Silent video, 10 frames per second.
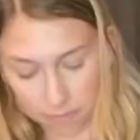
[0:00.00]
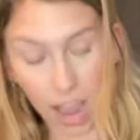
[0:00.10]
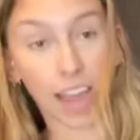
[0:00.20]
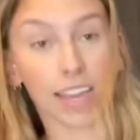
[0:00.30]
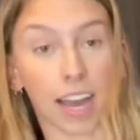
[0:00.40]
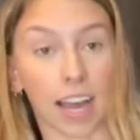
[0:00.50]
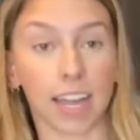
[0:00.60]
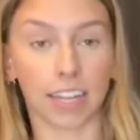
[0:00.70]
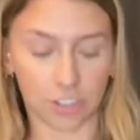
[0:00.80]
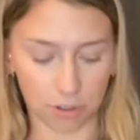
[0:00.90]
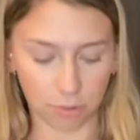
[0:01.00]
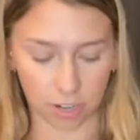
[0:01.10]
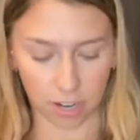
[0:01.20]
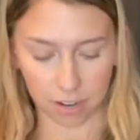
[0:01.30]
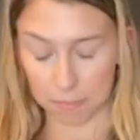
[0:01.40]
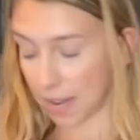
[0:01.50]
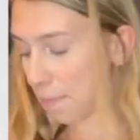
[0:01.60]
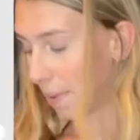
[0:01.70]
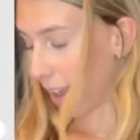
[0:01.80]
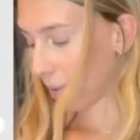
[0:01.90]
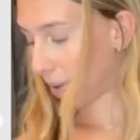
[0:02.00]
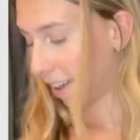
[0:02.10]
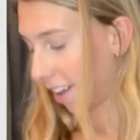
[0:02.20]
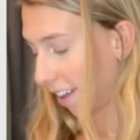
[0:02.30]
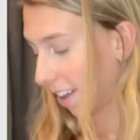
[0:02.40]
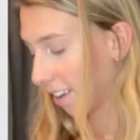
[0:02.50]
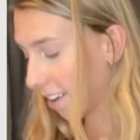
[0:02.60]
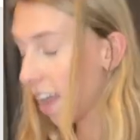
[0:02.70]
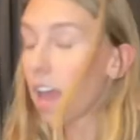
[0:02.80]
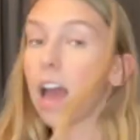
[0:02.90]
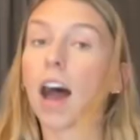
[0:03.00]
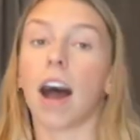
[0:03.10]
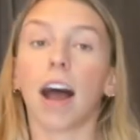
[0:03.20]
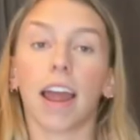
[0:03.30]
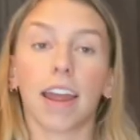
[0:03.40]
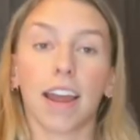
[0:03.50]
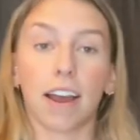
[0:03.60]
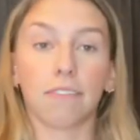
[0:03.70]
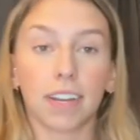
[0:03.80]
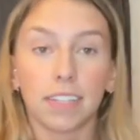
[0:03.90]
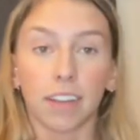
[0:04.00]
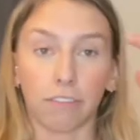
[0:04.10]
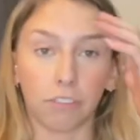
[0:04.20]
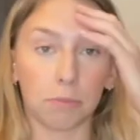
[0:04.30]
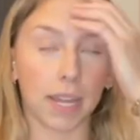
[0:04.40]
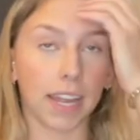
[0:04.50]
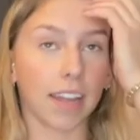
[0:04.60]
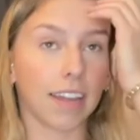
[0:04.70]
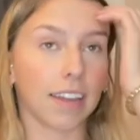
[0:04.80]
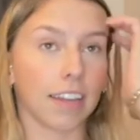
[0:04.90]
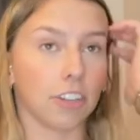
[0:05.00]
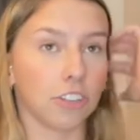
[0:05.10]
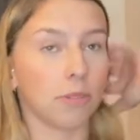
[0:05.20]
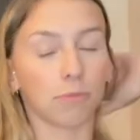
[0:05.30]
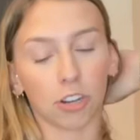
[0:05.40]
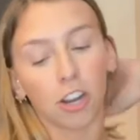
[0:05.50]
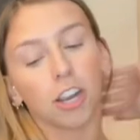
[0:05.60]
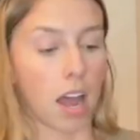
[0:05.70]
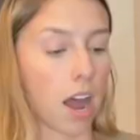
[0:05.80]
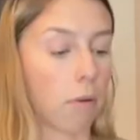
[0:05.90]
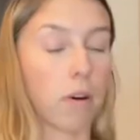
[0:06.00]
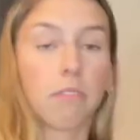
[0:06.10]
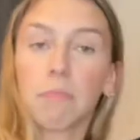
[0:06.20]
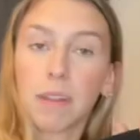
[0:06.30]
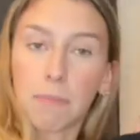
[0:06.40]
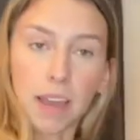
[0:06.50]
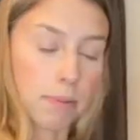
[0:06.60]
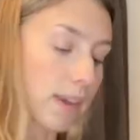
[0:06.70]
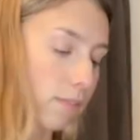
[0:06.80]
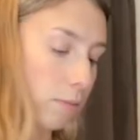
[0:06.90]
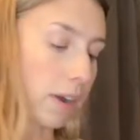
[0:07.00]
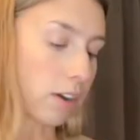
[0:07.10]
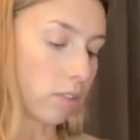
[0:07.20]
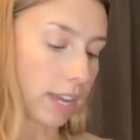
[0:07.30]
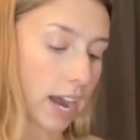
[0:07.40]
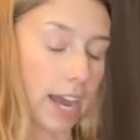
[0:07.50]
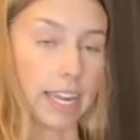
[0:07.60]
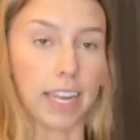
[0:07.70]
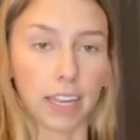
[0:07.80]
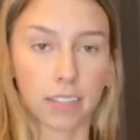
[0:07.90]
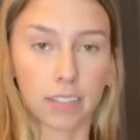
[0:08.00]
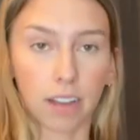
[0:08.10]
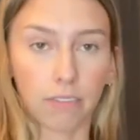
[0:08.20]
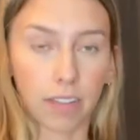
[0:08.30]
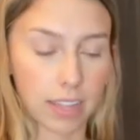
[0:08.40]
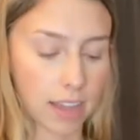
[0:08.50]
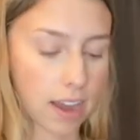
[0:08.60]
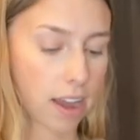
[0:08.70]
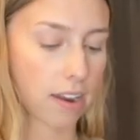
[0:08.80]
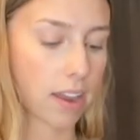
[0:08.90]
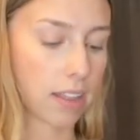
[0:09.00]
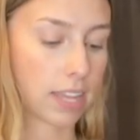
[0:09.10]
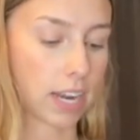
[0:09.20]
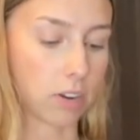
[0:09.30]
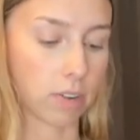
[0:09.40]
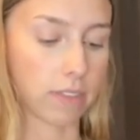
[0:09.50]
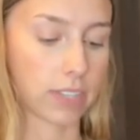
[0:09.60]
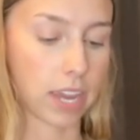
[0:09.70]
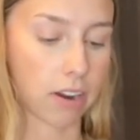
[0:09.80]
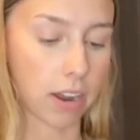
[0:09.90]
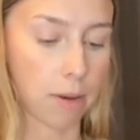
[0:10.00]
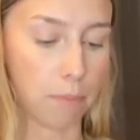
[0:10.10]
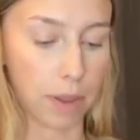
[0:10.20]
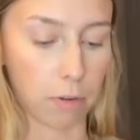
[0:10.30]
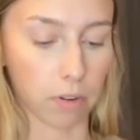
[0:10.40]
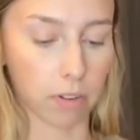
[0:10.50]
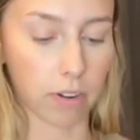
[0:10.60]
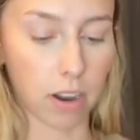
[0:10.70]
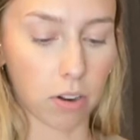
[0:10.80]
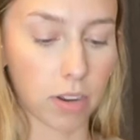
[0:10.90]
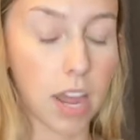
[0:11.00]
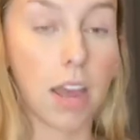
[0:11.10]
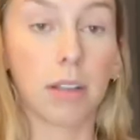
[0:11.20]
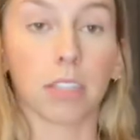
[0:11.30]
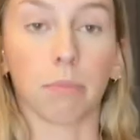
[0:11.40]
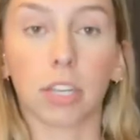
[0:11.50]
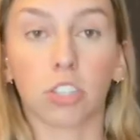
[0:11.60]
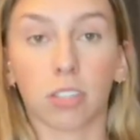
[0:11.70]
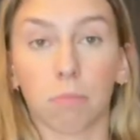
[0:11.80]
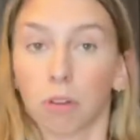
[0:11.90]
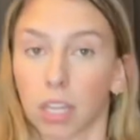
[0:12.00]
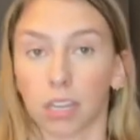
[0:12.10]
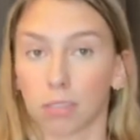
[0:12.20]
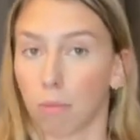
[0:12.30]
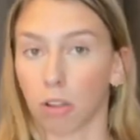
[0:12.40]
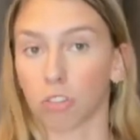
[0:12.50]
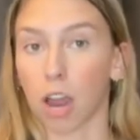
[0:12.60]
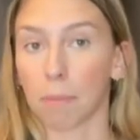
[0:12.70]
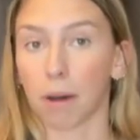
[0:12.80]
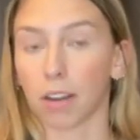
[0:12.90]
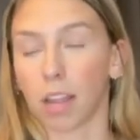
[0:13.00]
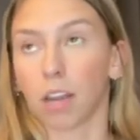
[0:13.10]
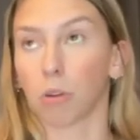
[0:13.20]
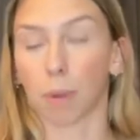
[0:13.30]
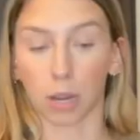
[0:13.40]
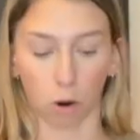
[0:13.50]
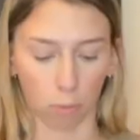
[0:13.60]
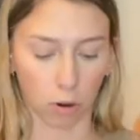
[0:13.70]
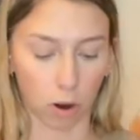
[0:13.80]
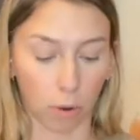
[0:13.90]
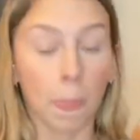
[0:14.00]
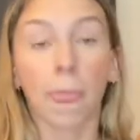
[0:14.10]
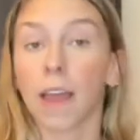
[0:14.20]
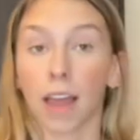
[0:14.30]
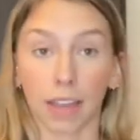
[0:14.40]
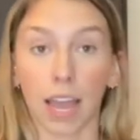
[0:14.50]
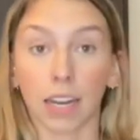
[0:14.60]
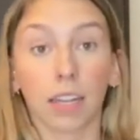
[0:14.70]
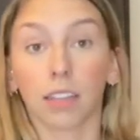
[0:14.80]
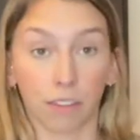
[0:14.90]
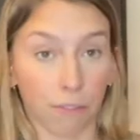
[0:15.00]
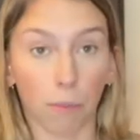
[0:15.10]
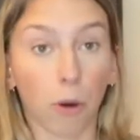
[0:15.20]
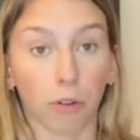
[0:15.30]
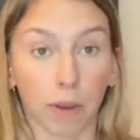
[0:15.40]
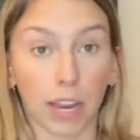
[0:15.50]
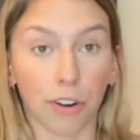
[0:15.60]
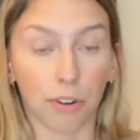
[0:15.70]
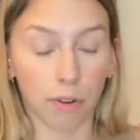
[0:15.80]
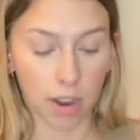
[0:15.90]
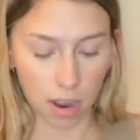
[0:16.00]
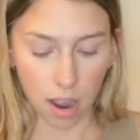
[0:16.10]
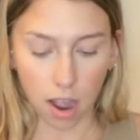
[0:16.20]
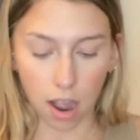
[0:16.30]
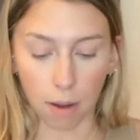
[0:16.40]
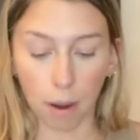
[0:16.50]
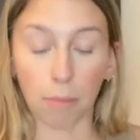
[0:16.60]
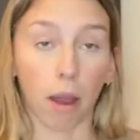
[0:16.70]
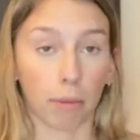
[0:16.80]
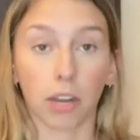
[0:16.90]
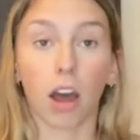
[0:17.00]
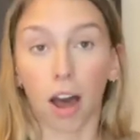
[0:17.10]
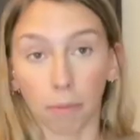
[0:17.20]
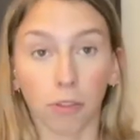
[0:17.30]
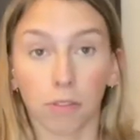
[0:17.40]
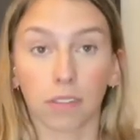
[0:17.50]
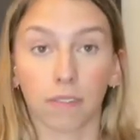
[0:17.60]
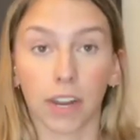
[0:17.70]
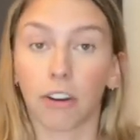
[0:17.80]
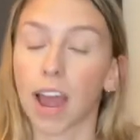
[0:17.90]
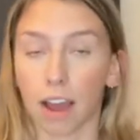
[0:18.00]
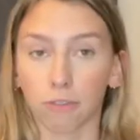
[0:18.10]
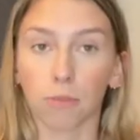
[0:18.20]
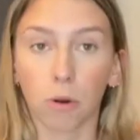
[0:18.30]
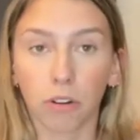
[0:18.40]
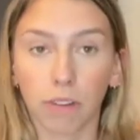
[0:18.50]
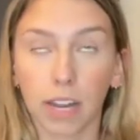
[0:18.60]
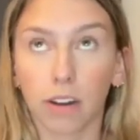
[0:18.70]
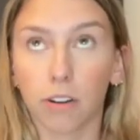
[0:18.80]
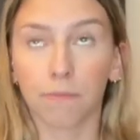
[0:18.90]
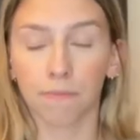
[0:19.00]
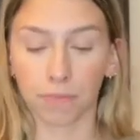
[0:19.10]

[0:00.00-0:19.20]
I got a Gymshark mini backpack. I have a duffel bag in Gymshark. I wanted a backpack for when I go like hiking and stuff like that, that I don't have to carry a big one around. Something just to put like a small tripod in or my GoPro. Again, leave for Puerto Rico. I'm probably gonna upload this video after Puerto Rico.